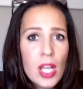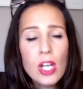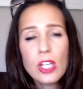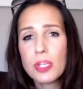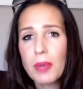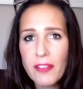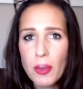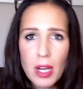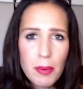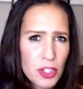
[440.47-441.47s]
So if you
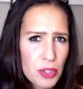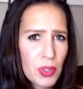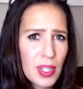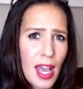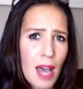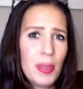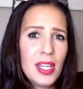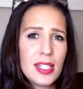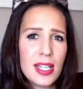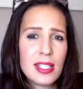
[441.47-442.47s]
want to be truly happy
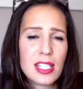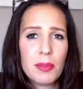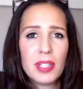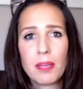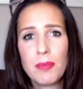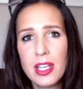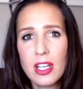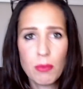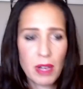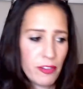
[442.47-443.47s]
and date someone like me or
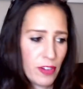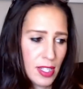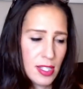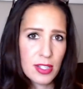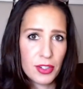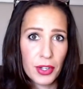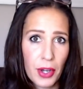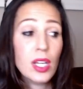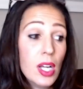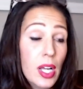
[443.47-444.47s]
my friends, there you go.
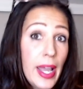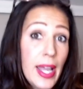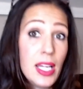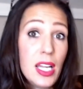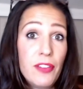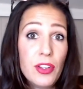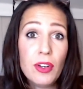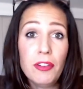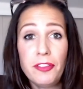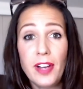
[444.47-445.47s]
And if you
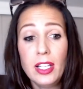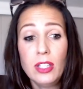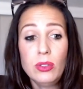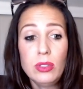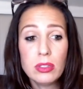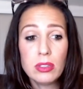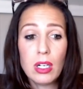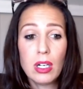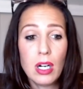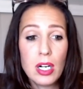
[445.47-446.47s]
don't follow
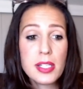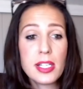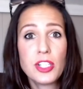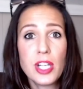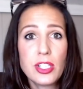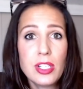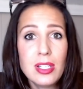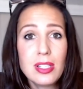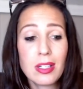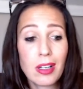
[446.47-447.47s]
our
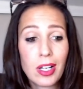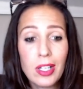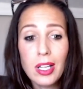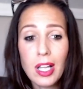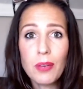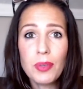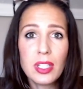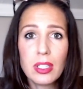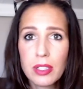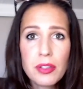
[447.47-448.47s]
suggestions, good luck with the
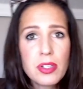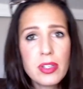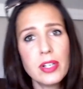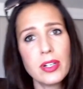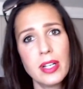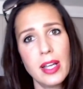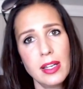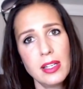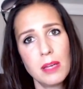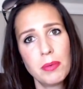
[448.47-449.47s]
loser that you're going to end
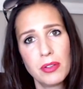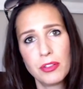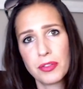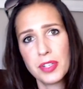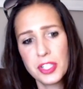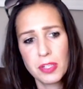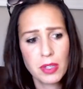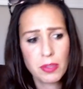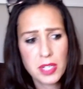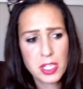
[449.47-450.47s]
up who treats you with
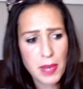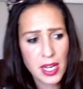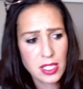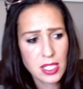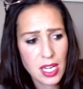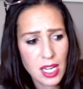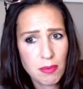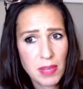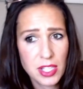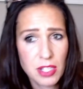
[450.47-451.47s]
respect and
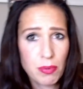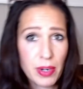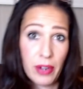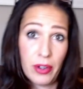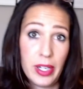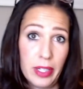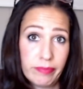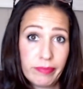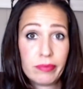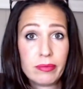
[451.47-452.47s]
makes you priority.
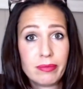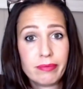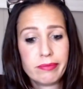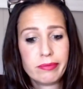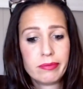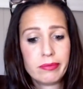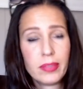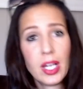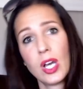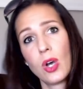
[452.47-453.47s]

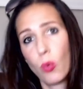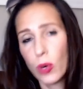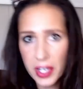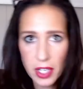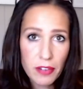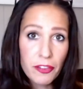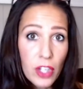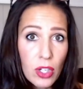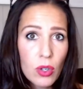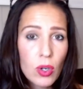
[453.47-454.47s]
We're here for
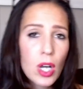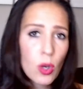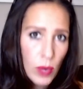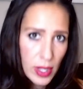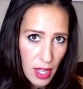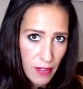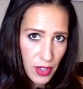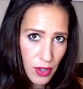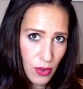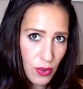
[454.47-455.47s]
you. We love
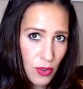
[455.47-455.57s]
you.